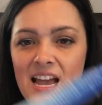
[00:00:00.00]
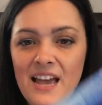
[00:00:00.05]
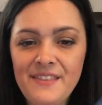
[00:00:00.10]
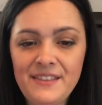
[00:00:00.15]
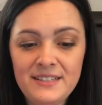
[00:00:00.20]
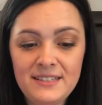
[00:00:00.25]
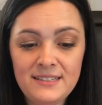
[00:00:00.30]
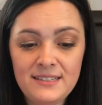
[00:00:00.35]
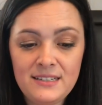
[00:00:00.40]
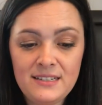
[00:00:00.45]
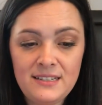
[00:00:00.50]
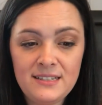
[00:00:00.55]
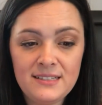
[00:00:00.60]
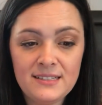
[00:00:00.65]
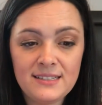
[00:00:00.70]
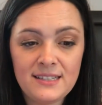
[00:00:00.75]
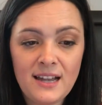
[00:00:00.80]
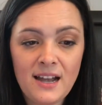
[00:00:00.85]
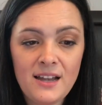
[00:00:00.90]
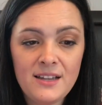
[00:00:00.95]
And this is a
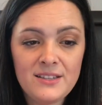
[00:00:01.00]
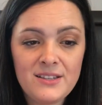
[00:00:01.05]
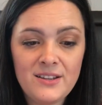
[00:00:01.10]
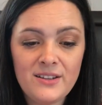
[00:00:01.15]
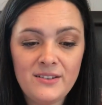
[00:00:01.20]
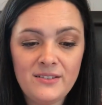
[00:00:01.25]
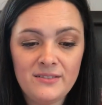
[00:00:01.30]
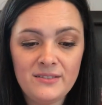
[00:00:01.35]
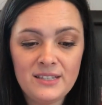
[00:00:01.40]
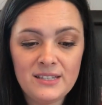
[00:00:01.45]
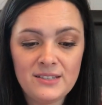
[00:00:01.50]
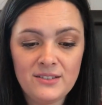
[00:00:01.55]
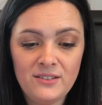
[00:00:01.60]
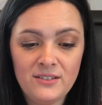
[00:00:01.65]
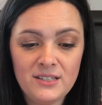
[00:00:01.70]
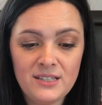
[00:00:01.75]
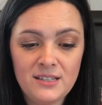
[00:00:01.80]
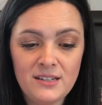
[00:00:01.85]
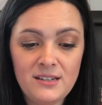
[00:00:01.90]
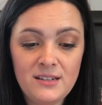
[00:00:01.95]
decent size too. This
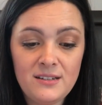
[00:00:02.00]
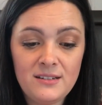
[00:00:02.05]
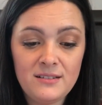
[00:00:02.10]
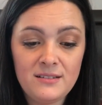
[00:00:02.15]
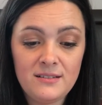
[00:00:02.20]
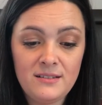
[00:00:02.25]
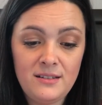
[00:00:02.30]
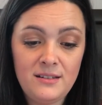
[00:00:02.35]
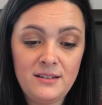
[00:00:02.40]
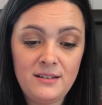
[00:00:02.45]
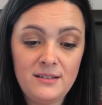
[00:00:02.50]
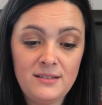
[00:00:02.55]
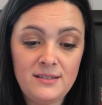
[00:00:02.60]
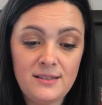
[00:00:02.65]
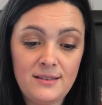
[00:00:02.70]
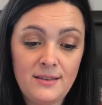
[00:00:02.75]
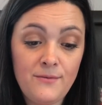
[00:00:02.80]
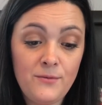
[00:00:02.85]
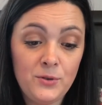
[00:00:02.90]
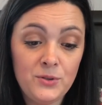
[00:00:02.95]
looks like it is
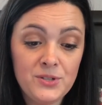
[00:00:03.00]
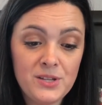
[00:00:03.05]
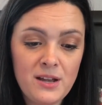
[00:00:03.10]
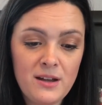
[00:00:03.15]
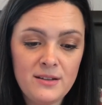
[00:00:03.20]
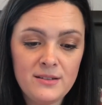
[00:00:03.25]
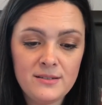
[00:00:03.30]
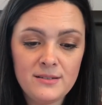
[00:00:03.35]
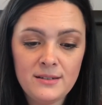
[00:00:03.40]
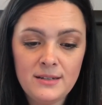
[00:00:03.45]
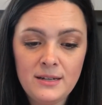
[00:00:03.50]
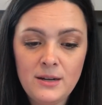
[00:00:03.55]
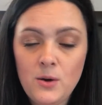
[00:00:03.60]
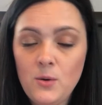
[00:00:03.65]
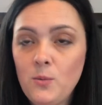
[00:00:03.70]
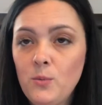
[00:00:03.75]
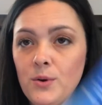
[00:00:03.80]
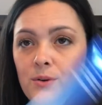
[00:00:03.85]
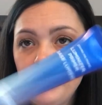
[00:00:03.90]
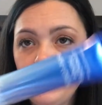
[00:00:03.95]
full size
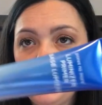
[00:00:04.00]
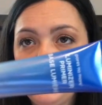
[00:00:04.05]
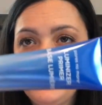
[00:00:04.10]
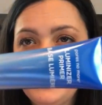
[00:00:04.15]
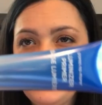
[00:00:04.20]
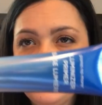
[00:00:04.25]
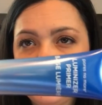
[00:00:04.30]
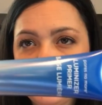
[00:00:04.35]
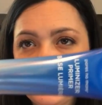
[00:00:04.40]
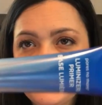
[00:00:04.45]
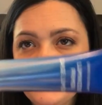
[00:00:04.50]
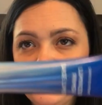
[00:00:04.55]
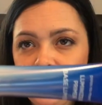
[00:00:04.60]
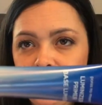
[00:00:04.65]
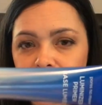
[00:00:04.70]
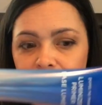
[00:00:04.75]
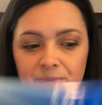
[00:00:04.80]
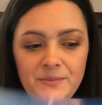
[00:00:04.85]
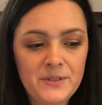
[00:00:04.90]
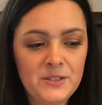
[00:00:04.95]
one fluid ounce.
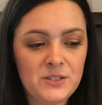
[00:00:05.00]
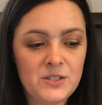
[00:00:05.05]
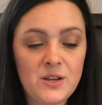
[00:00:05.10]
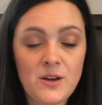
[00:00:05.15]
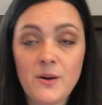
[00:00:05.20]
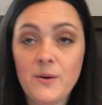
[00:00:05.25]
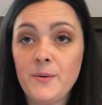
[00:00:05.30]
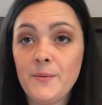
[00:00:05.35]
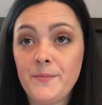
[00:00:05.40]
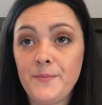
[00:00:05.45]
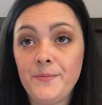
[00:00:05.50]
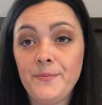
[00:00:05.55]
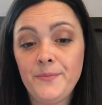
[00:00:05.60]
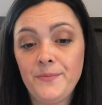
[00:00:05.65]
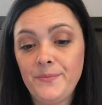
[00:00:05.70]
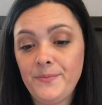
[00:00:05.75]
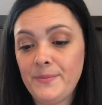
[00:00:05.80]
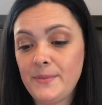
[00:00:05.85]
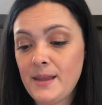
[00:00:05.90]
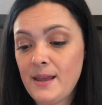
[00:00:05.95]
So
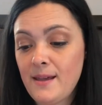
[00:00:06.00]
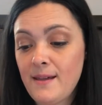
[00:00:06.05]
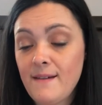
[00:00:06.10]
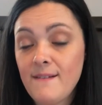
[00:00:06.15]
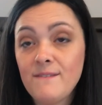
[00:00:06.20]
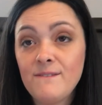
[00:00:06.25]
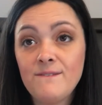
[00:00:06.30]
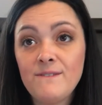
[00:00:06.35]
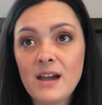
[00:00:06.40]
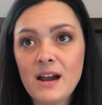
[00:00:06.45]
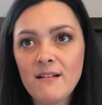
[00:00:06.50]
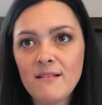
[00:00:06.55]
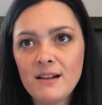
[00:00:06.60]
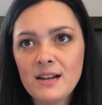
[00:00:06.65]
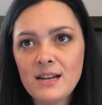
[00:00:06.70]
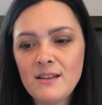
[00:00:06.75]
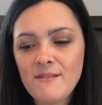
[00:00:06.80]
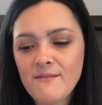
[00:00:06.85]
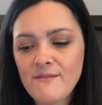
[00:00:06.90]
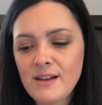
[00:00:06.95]

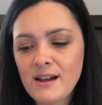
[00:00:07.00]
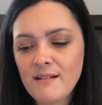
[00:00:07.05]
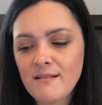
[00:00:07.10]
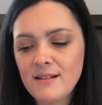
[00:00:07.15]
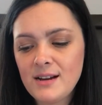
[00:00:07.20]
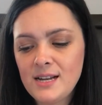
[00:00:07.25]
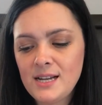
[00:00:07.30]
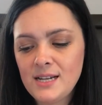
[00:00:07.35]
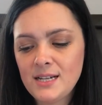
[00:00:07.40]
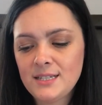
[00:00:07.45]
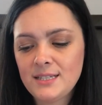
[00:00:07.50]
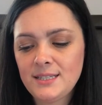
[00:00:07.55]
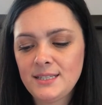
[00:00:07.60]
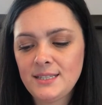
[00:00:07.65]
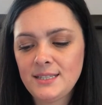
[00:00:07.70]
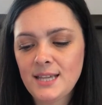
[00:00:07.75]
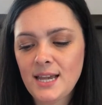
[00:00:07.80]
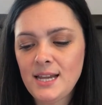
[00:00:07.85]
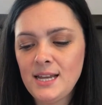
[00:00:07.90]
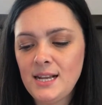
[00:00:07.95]
very, very
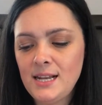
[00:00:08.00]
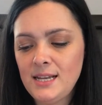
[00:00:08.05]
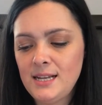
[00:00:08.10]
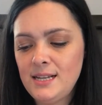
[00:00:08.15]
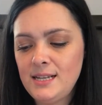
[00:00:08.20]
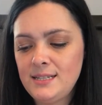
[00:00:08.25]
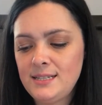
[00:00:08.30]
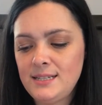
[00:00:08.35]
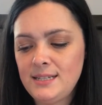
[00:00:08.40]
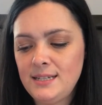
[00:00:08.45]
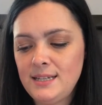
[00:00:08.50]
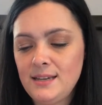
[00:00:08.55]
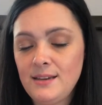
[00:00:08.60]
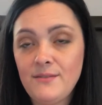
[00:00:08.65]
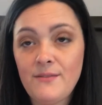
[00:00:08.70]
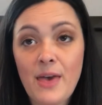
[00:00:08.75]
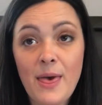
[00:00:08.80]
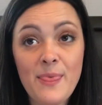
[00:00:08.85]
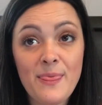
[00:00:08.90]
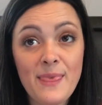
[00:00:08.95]
excited to
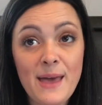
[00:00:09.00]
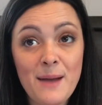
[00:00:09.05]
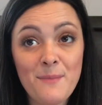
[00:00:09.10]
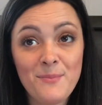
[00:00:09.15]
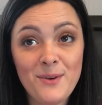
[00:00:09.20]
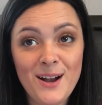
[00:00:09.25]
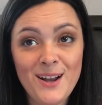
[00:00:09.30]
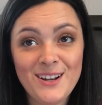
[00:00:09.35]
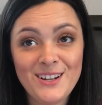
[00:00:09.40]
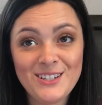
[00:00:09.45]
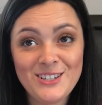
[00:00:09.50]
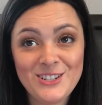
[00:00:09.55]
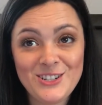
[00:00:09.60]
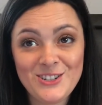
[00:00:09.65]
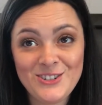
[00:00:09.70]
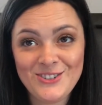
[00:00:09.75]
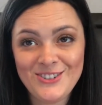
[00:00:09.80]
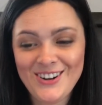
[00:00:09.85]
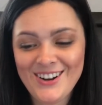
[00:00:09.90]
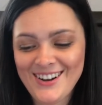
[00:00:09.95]
give that product a
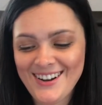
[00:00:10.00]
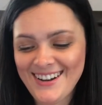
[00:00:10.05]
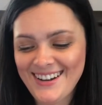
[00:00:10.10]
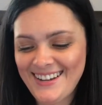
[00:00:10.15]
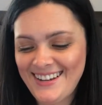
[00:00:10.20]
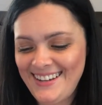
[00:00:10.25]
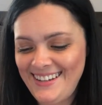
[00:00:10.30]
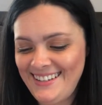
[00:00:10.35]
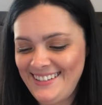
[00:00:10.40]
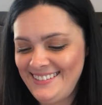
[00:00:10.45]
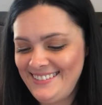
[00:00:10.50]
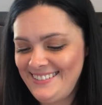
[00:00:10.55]
try.